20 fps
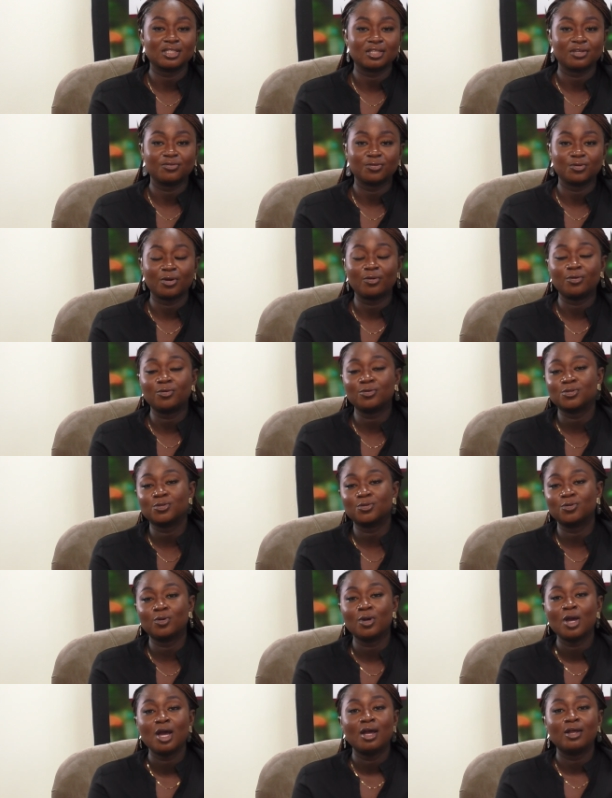that if you are
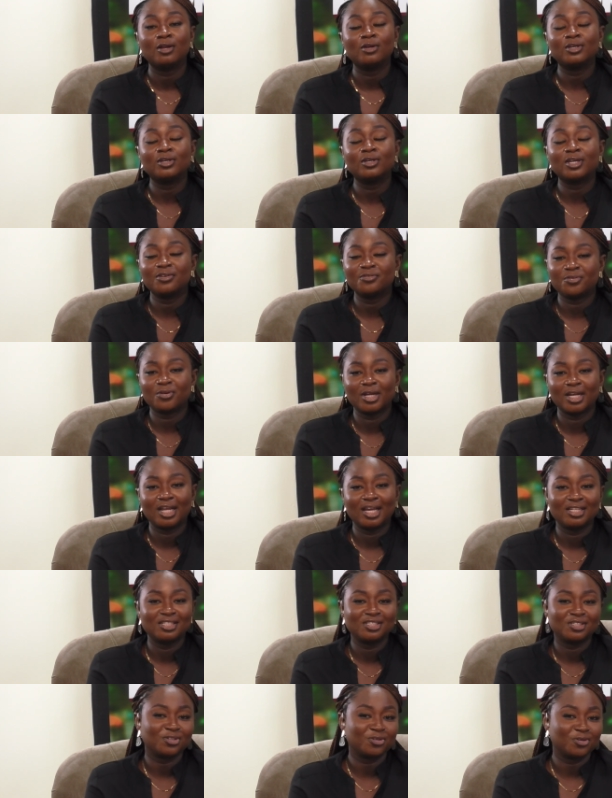also looking for an
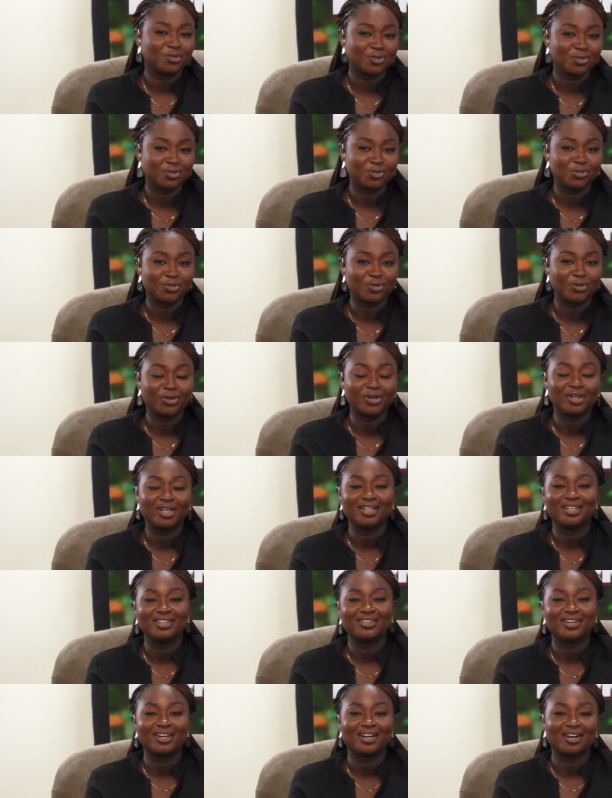NGO to
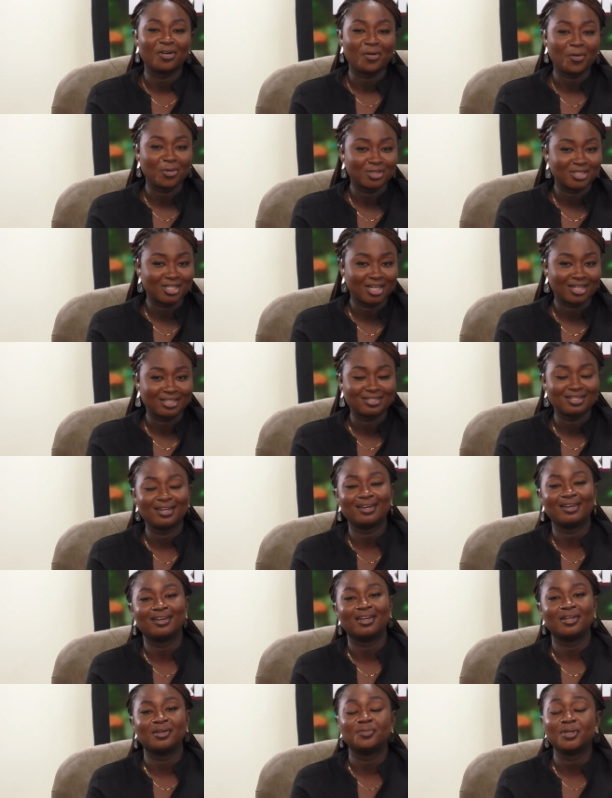join, you can contact
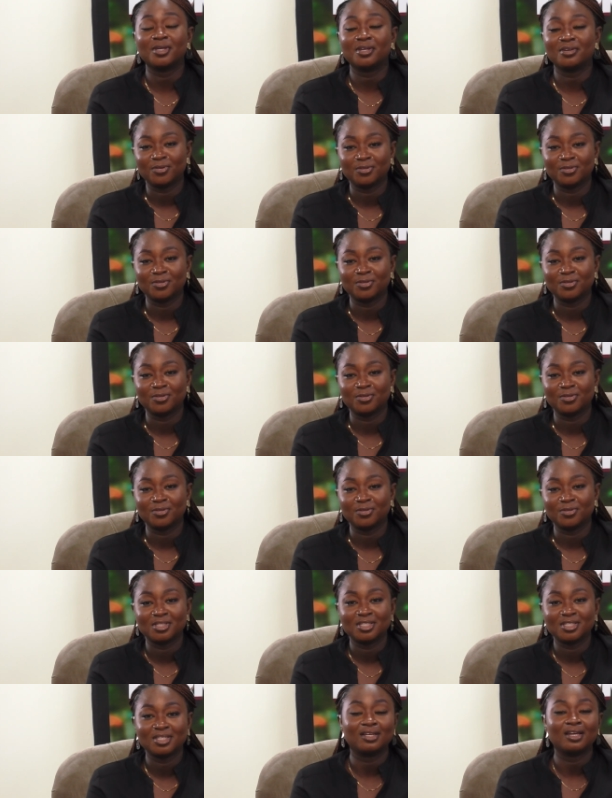her and be a
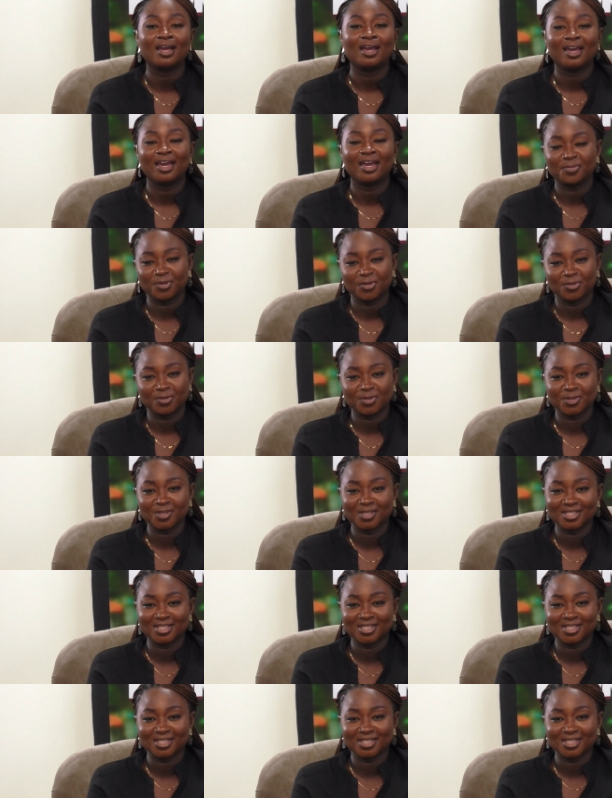volunteer, help
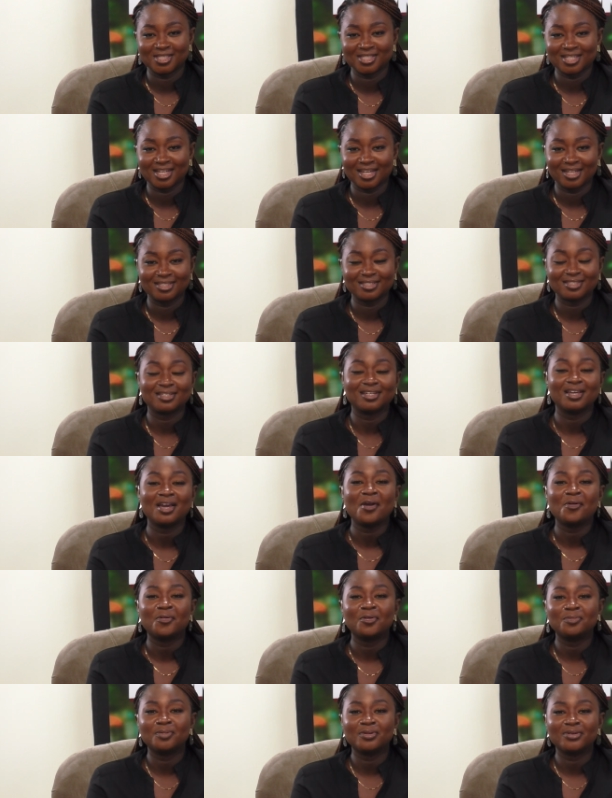your society.
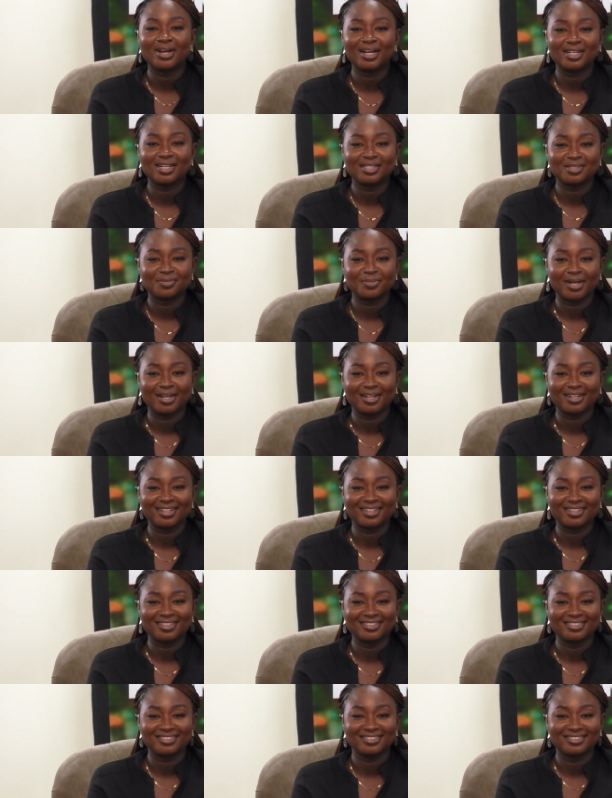We'll be right back.